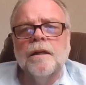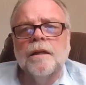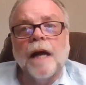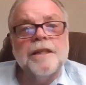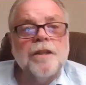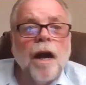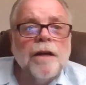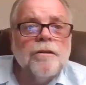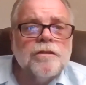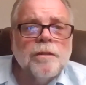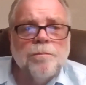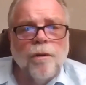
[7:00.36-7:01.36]
I
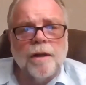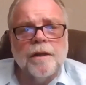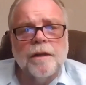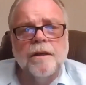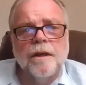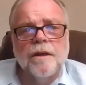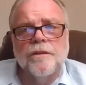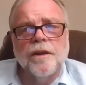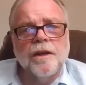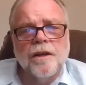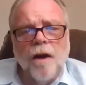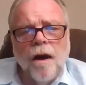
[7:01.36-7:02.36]
titled the book The
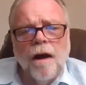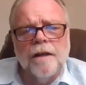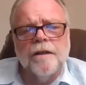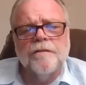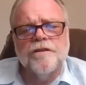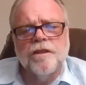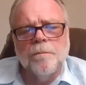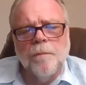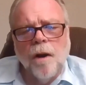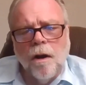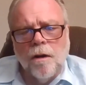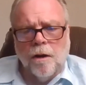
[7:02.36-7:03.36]
God of
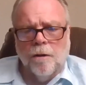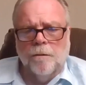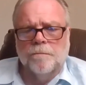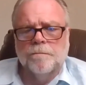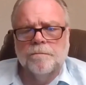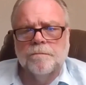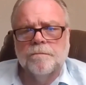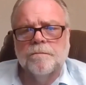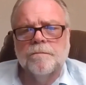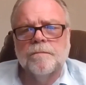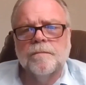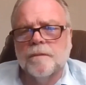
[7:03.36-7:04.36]
Tomorrow,
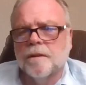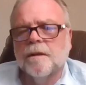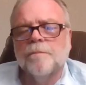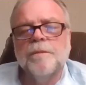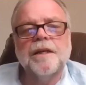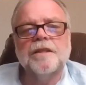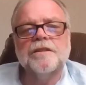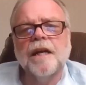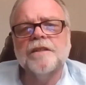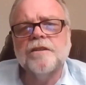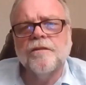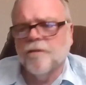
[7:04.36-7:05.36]
because
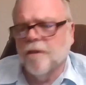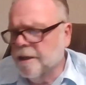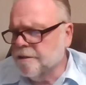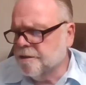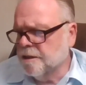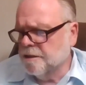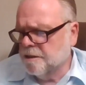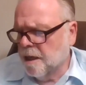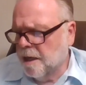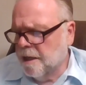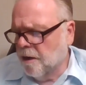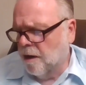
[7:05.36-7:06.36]
that's a phrase that
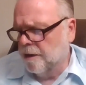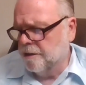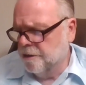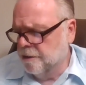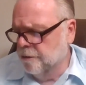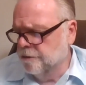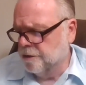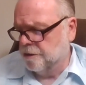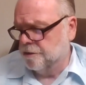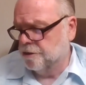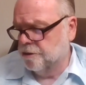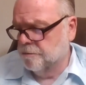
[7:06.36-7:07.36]
Teilhard
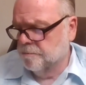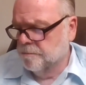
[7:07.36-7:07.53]
uses.